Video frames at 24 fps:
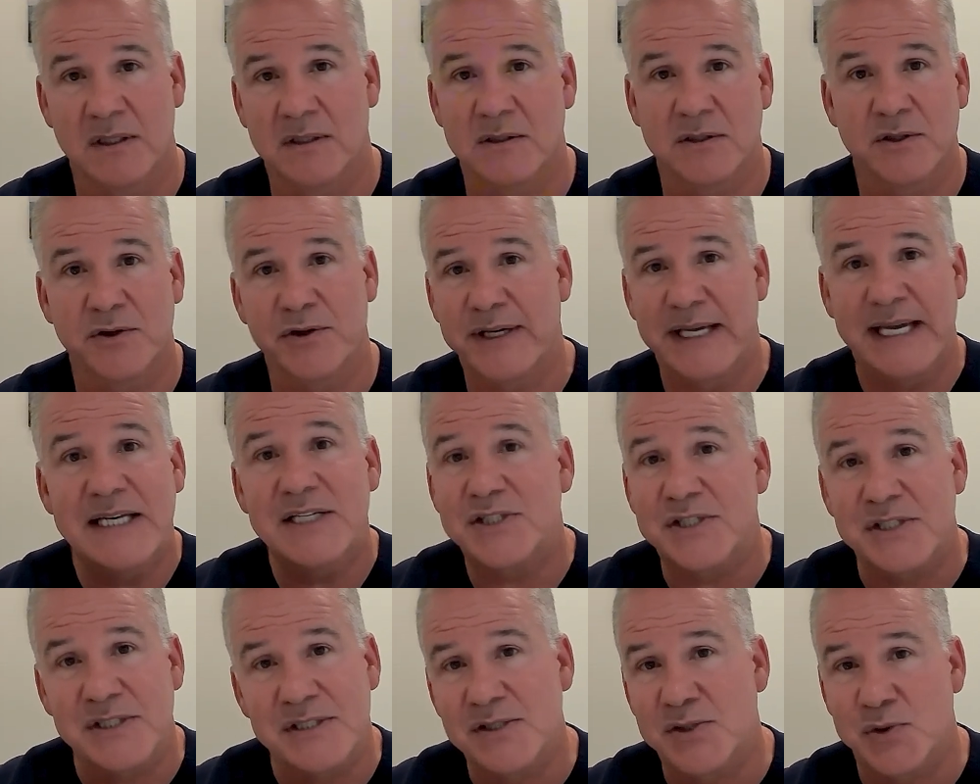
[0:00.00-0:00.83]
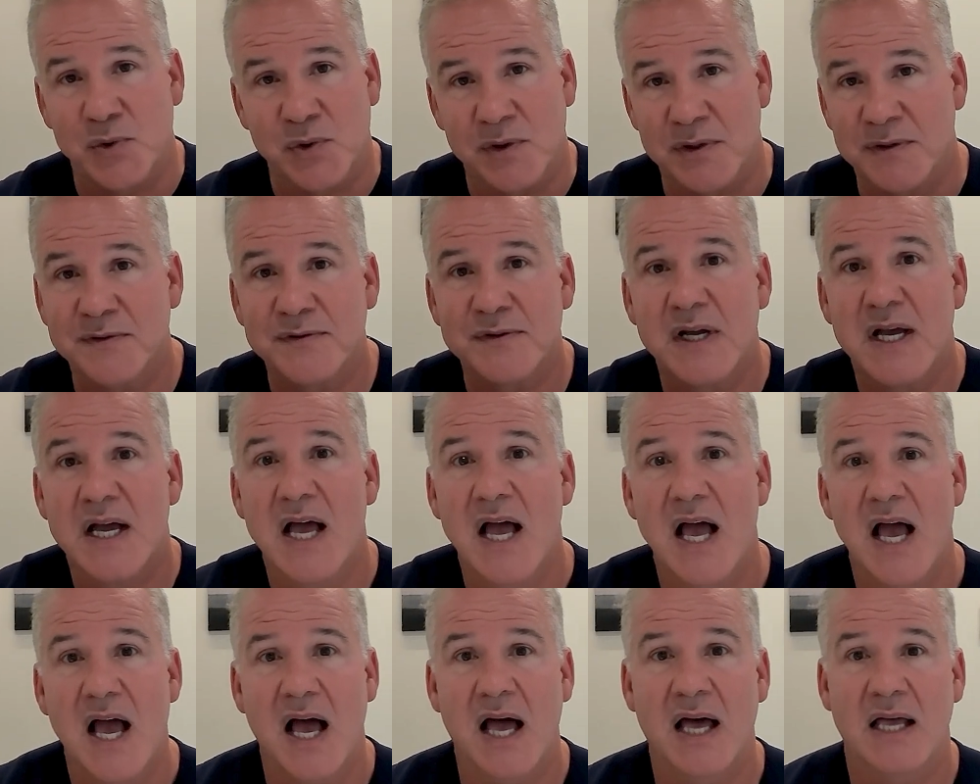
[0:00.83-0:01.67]
creation sort of,
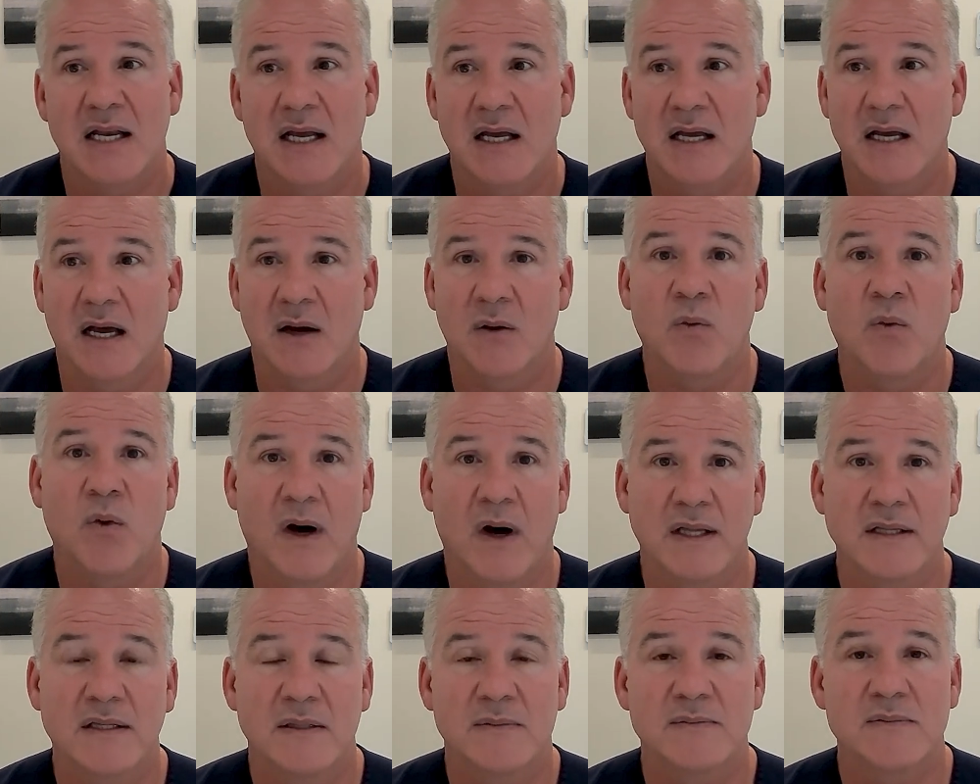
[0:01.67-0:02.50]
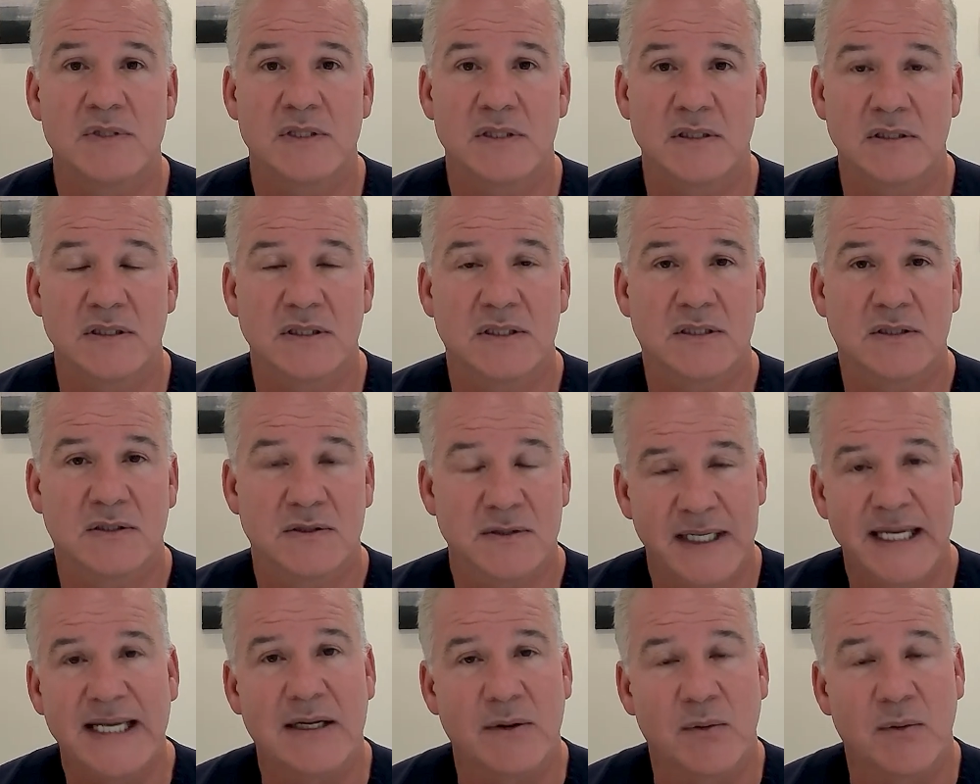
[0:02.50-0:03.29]
and I want them to look great.